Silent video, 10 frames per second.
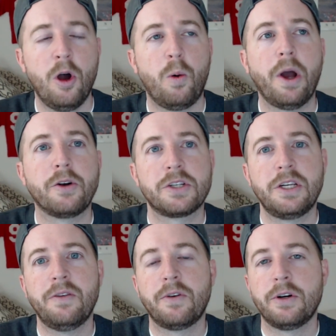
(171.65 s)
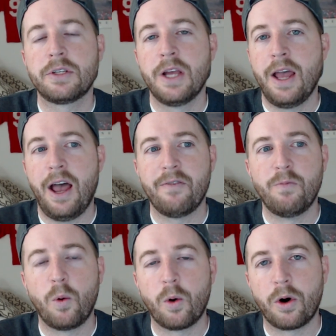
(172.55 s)
Wide receivers have
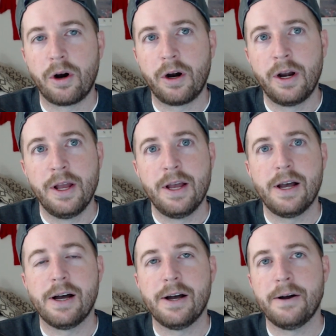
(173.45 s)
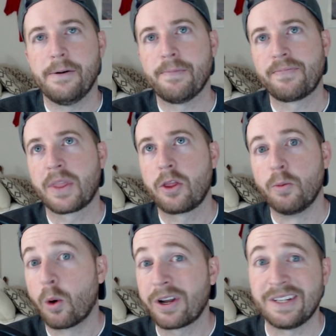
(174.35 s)
more, they're
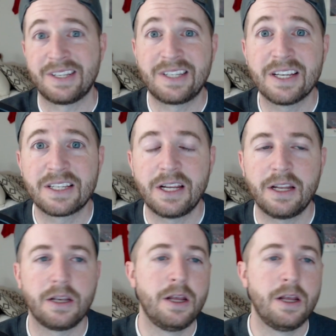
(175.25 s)
more consistent.